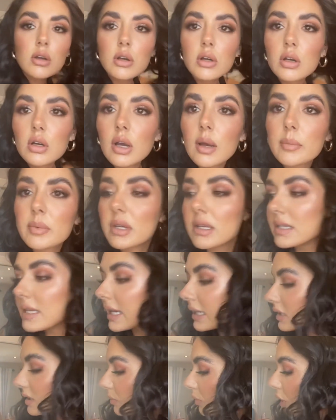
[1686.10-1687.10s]
I'm gonna take
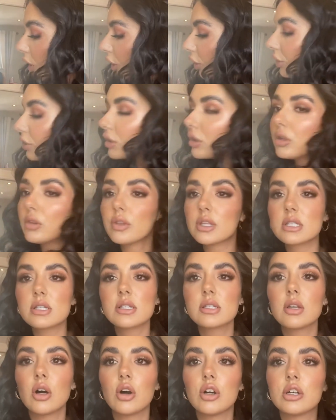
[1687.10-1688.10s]
some oil. This is the
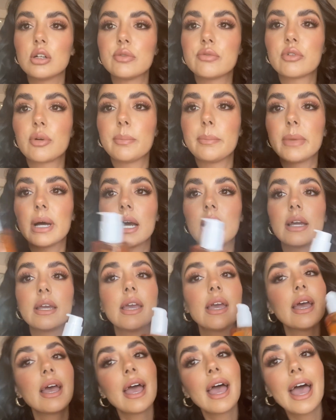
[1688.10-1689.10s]
oil from my
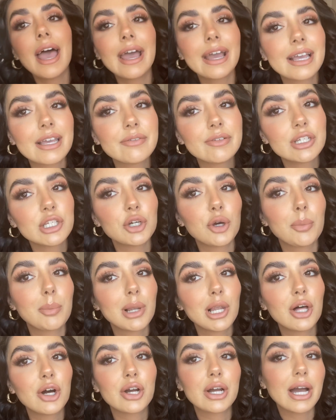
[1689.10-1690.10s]
hair care video
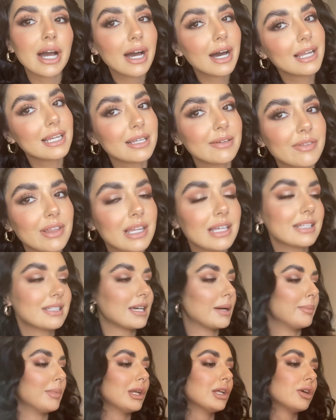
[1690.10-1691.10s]
plug. I'll leave the link down
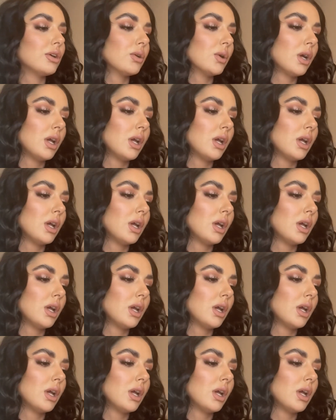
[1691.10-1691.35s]
below.